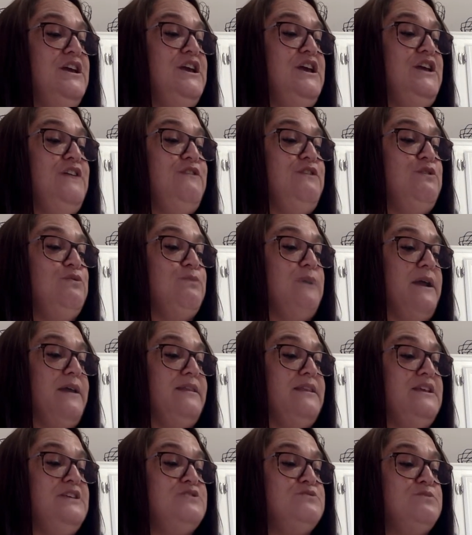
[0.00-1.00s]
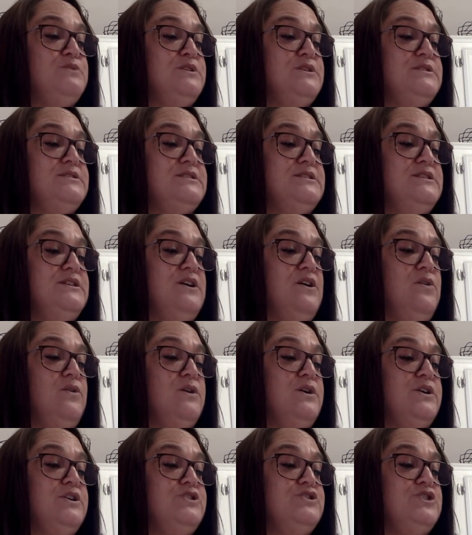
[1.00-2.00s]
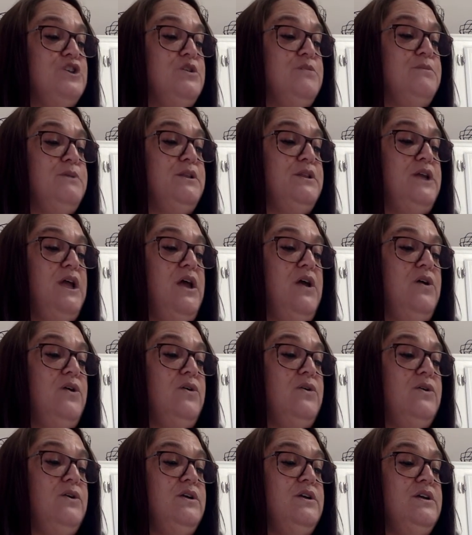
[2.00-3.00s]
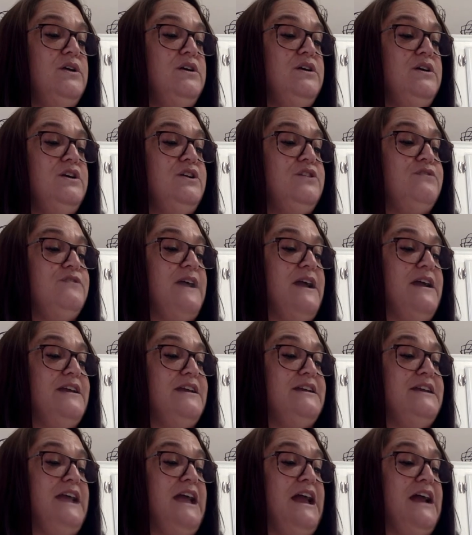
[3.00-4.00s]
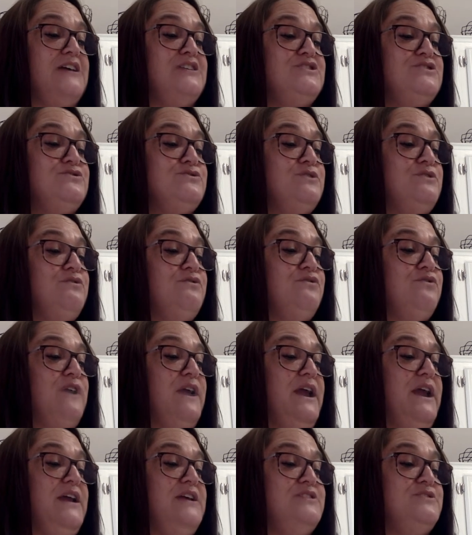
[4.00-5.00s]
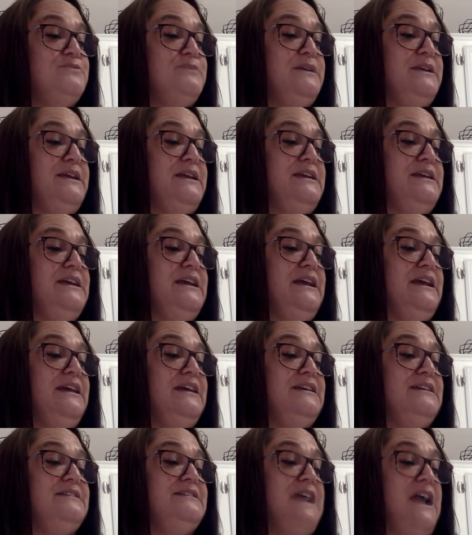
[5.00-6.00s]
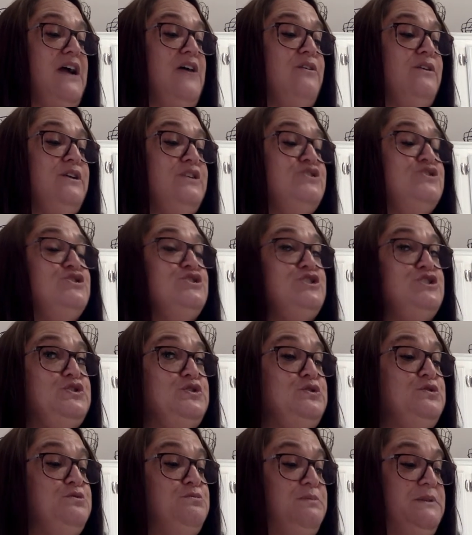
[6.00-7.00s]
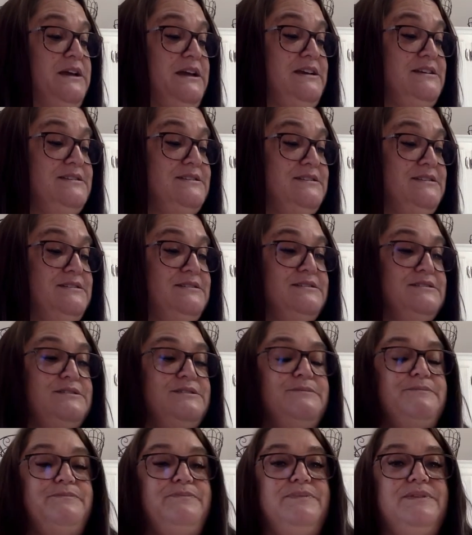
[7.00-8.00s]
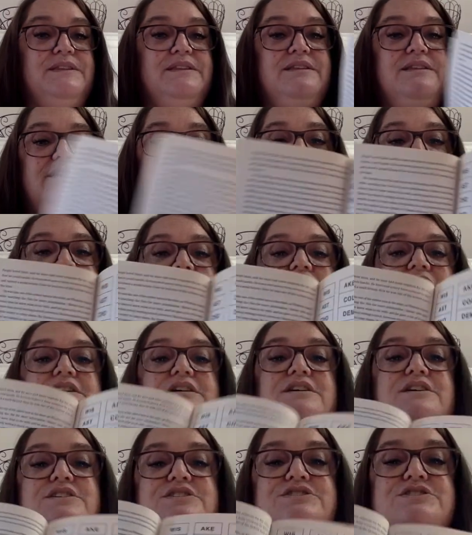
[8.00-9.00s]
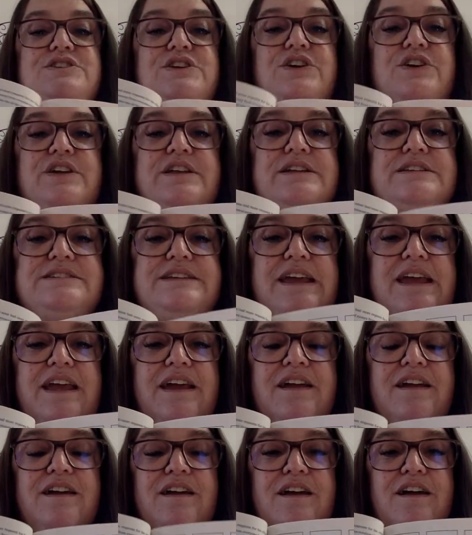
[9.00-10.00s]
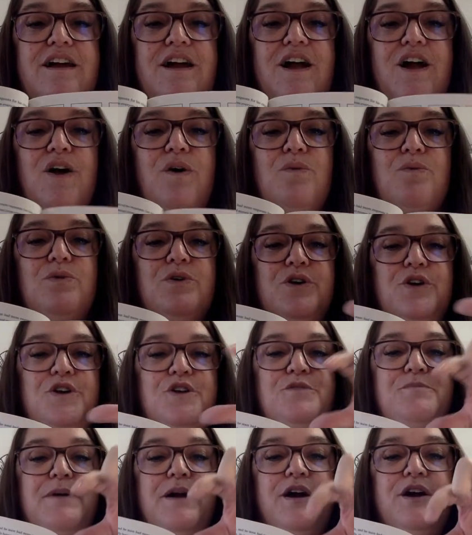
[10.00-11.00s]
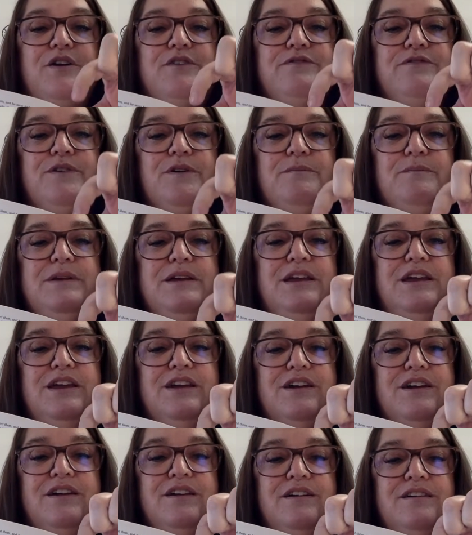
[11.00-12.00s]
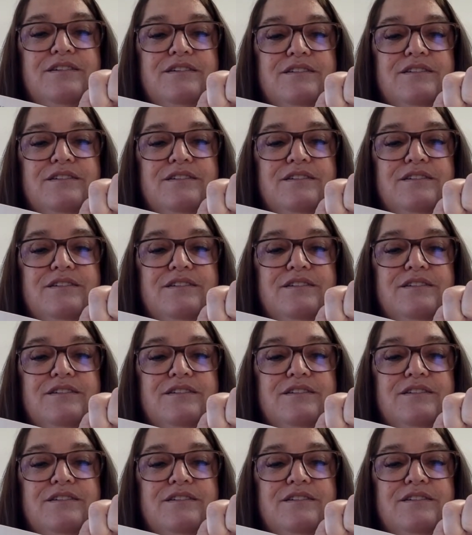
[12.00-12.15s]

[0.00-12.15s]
If you write these words in the order shown below, you'll find an extra phrase reading it down in 2 places. So you're going to take a word part from here,